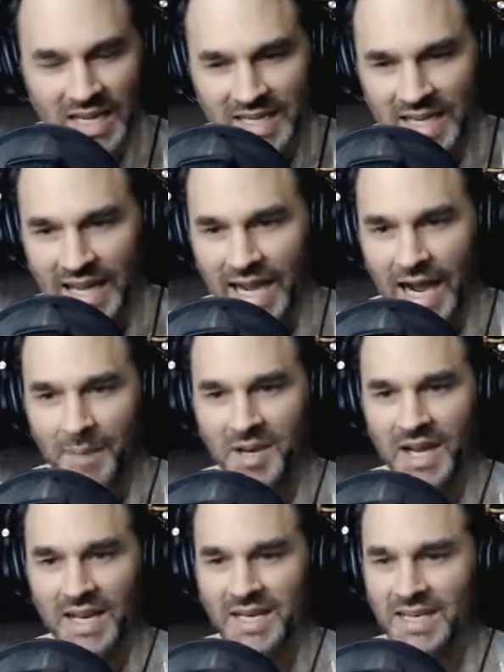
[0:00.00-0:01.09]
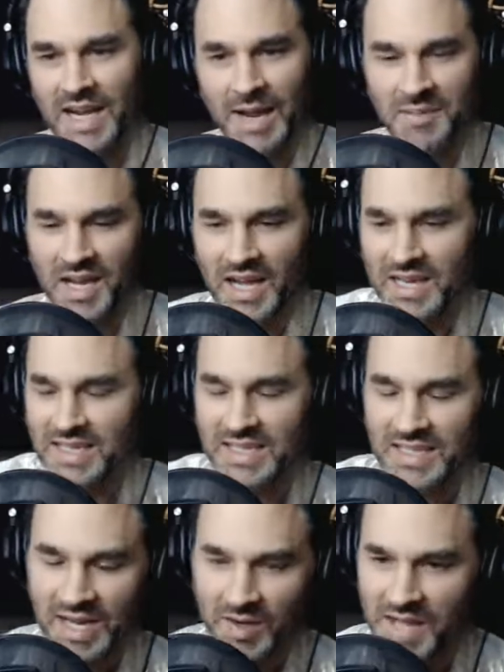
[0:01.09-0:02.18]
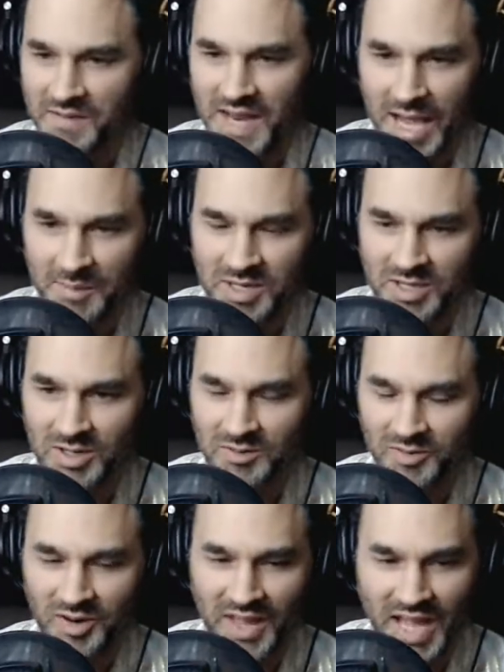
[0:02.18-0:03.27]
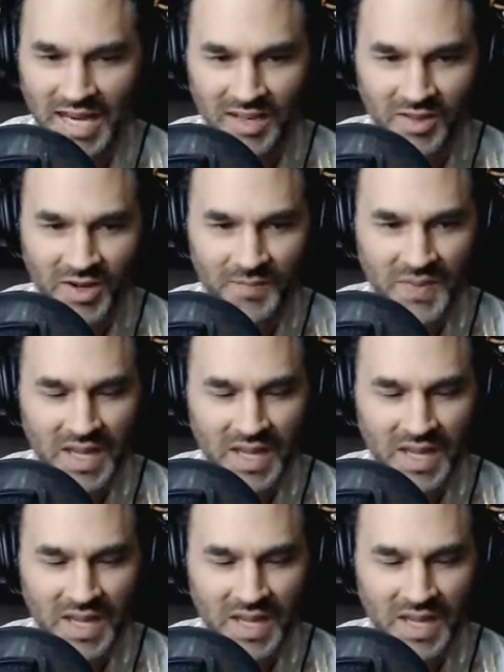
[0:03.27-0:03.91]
yeah, I'm not I don't have an aptitude for that either.